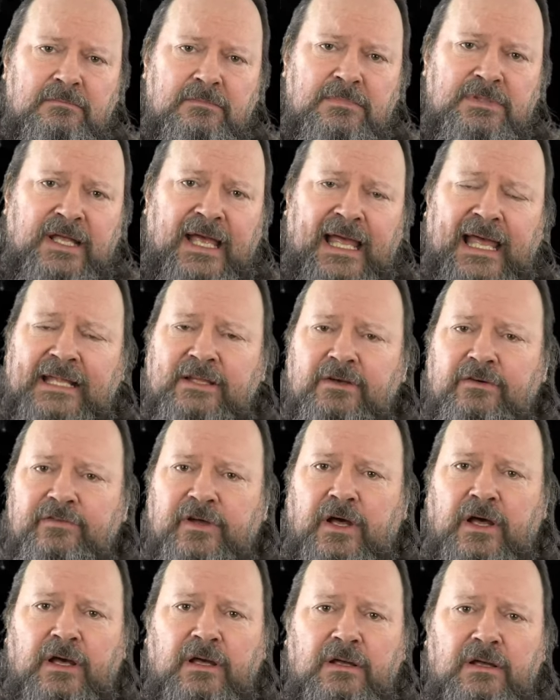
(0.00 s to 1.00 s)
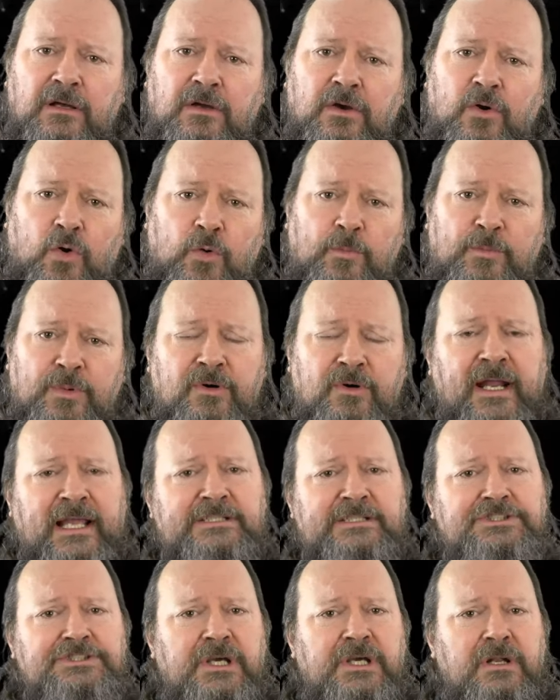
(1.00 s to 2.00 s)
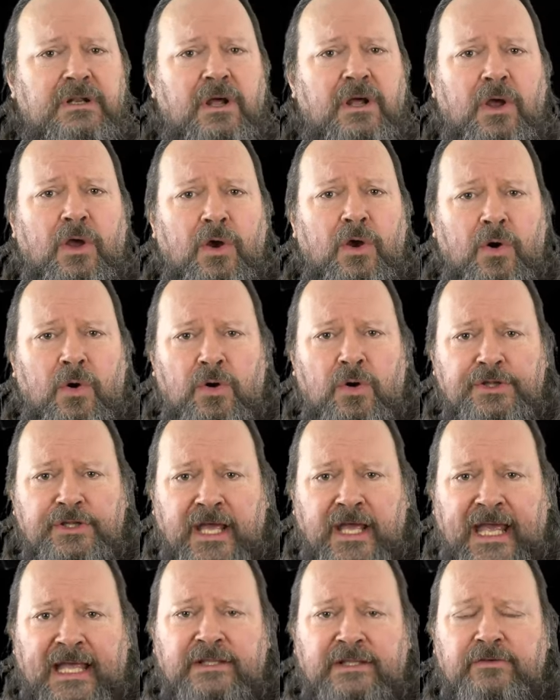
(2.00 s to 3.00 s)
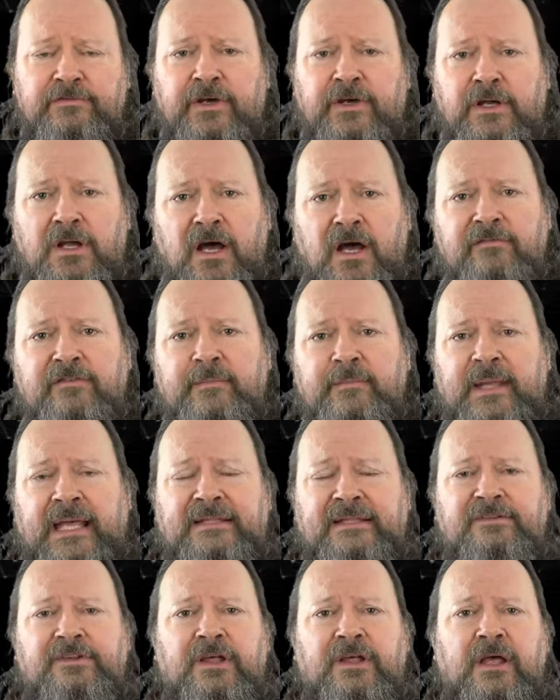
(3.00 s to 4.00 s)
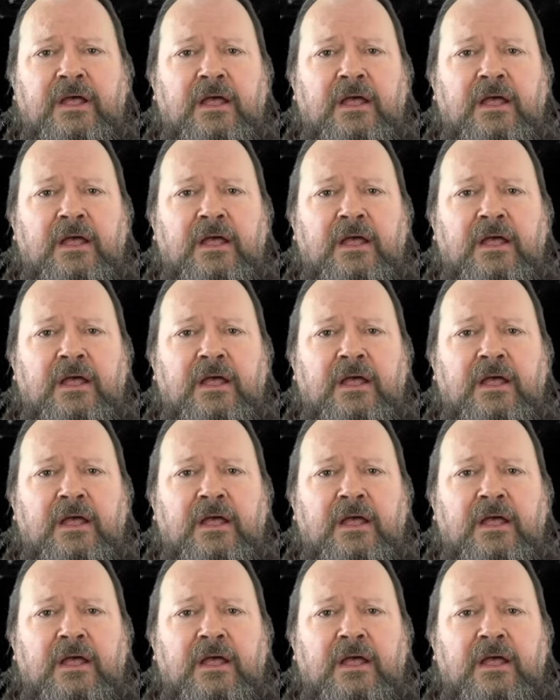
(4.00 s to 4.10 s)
the head of a corporation or the head of a government